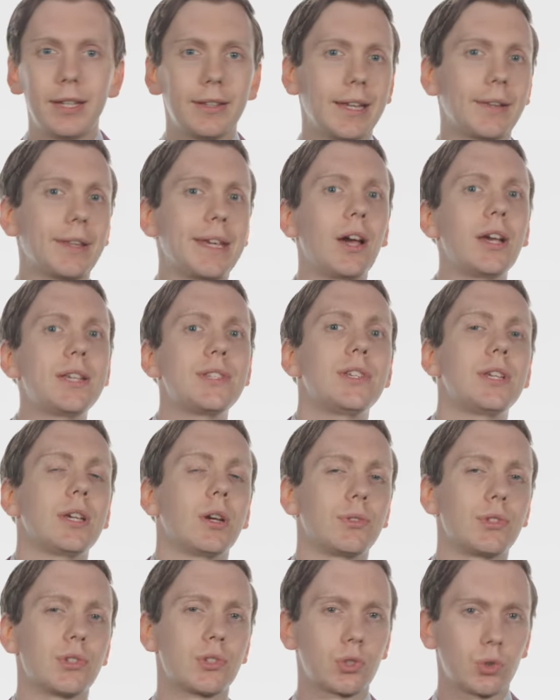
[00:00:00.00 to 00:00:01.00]
Now, the
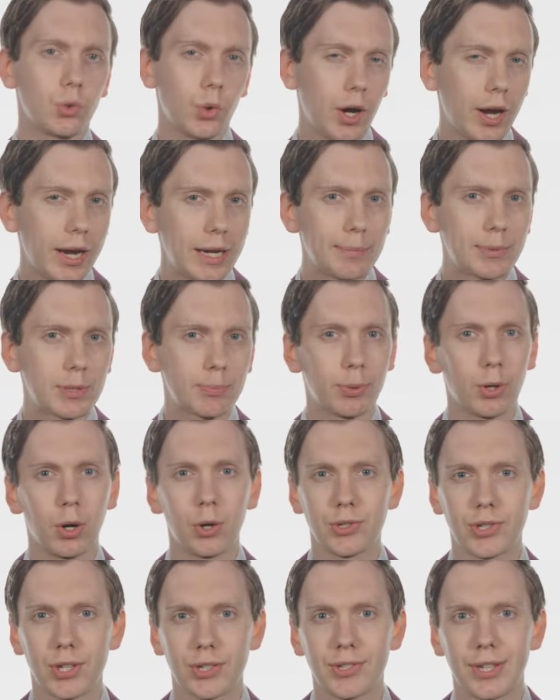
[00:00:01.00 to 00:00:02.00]
ICO describes
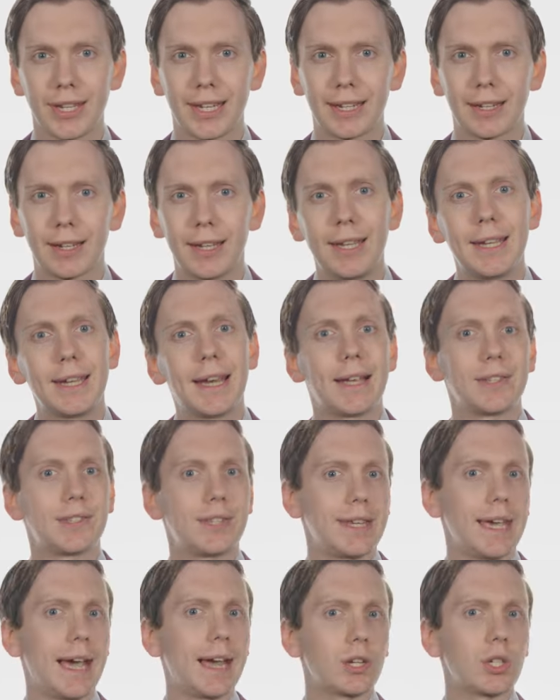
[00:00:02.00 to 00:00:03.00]
processing as
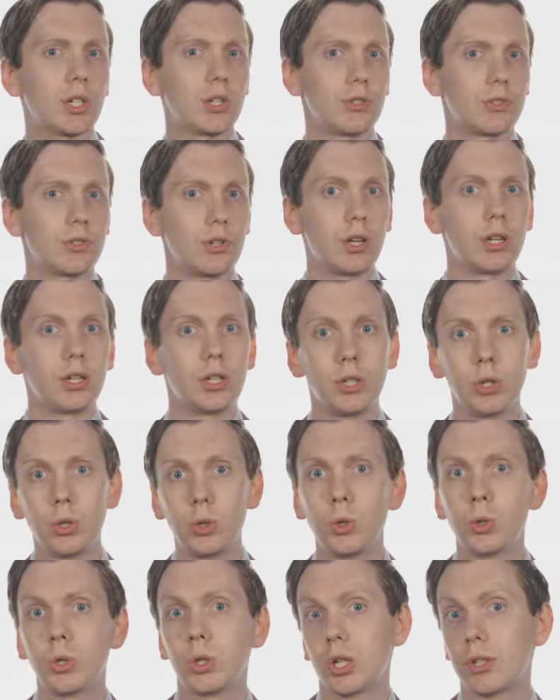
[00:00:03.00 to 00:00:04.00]
the actions
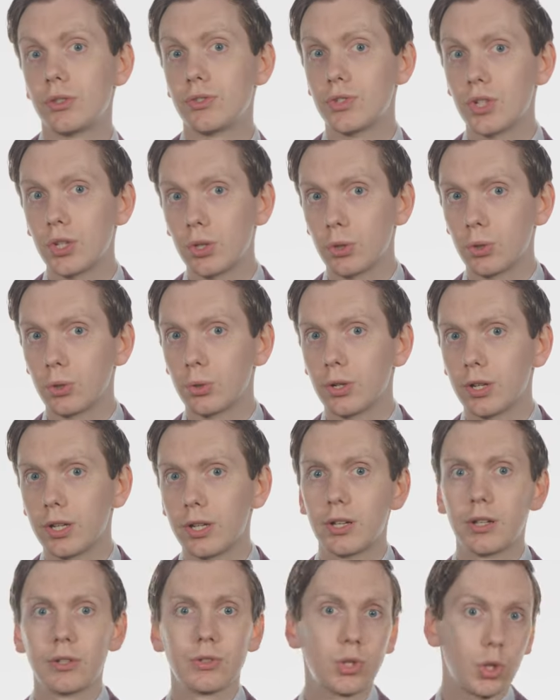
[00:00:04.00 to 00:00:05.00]
you can do
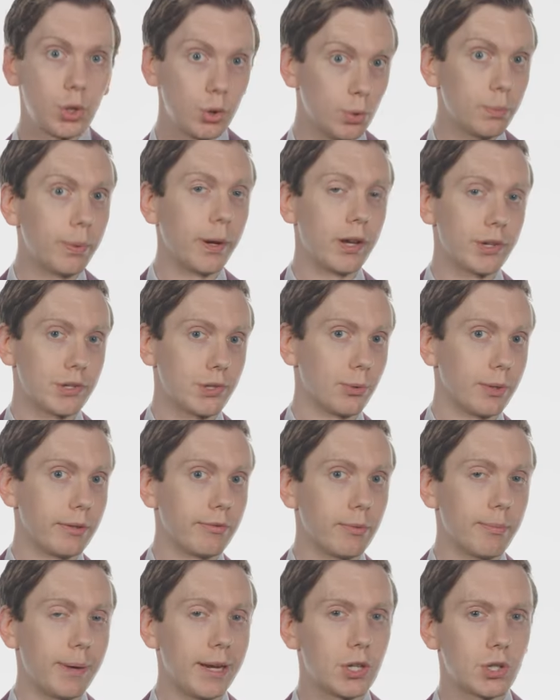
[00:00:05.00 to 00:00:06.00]
to personal
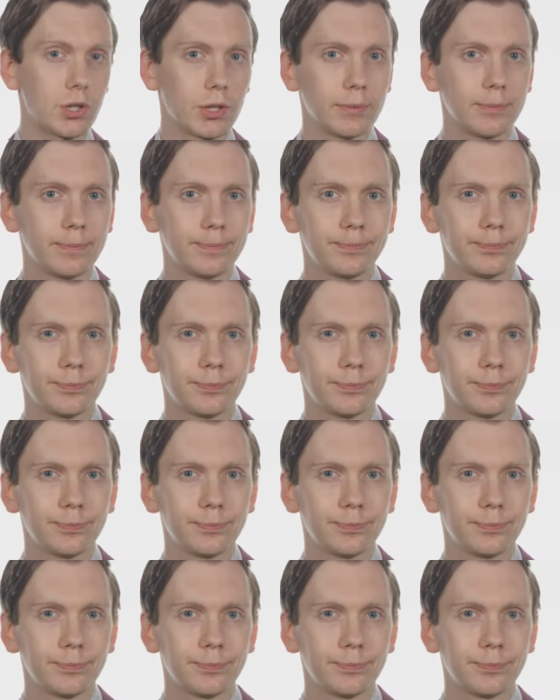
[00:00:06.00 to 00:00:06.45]
information.